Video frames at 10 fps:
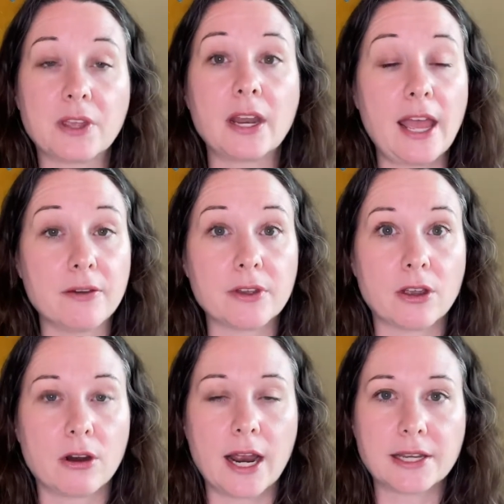have it
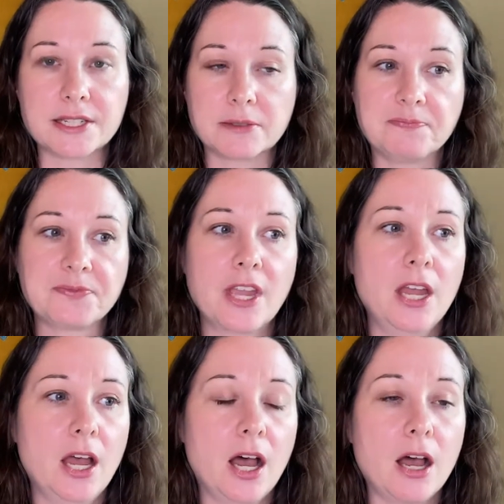corrected.
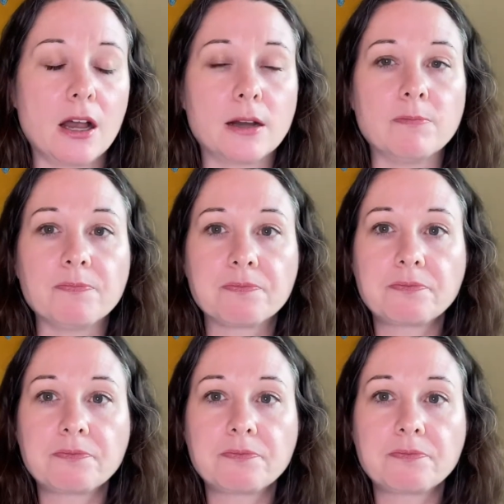From